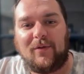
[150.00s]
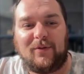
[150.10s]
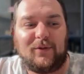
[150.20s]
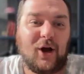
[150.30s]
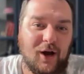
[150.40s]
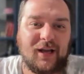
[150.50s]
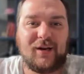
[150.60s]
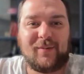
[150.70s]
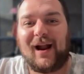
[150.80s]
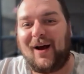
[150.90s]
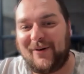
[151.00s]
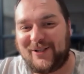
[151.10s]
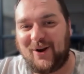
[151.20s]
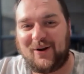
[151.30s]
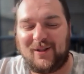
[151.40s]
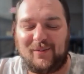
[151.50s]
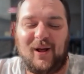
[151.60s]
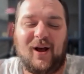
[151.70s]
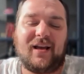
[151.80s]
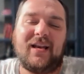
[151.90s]
talking about how it's growing the
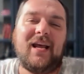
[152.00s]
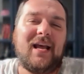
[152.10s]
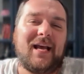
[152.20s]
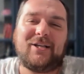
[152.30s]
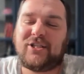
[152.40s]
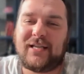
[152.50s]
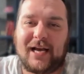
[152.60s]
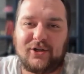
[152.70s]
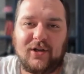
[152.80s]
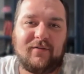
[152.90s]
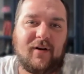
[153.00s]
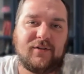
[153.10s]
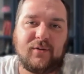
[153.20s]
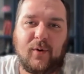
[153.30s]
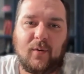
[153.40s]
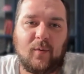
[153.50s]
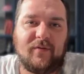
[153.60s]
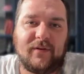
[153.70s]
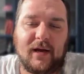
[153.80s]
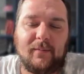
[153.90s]
blog? And it just naturally evolved to the point where
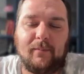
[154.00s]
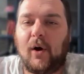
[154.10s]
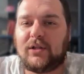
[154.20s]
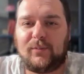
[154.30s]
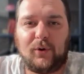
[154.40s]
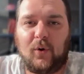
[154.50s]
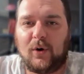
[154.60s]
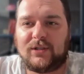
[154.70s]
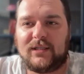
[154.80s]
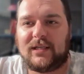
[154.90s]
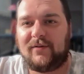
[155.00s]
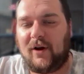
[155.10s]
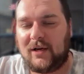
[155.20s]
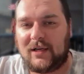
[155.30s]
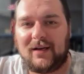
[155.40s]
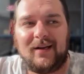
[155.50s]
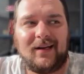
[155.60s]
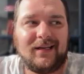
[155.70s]
we've done multiple courses that have gone to